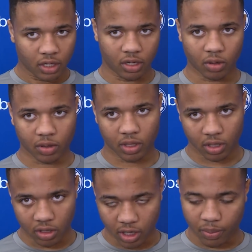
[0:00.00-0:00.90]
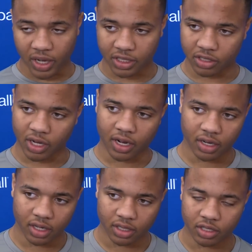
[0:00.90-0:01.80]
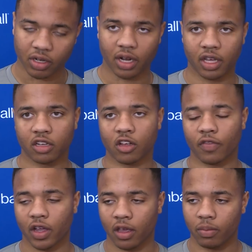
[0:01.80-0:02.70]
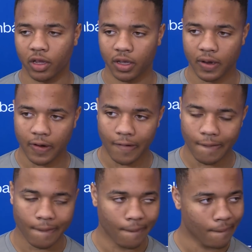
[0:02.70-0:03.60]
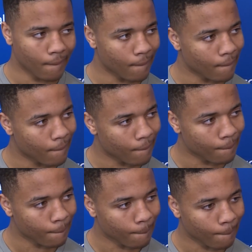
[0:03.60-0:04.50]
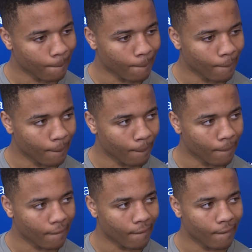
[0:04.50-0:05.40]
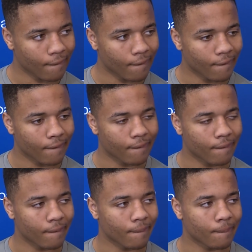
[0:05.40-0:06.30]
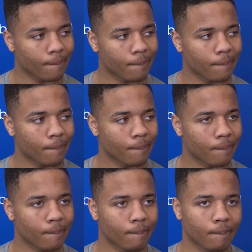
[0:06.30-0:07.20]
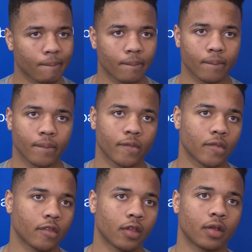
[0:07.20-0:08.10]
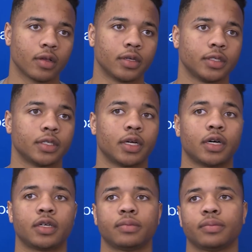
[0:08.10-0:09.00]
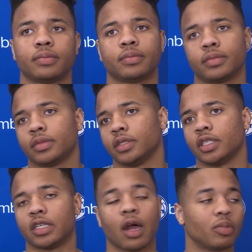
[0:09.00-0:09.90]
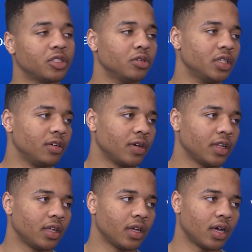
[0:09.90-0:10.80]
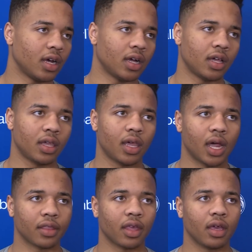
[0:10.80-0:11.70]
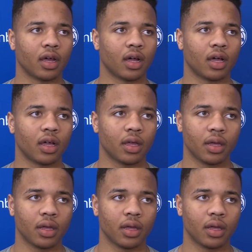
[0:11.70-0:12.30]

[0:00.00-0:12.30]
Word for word: Doing, doing their best to try to try to get us off our game plan. What do you think you have to show Brett in order for you to get more playing time in the next game? What do you got to correct? Um, just opportunity, really. Uh, I think uh,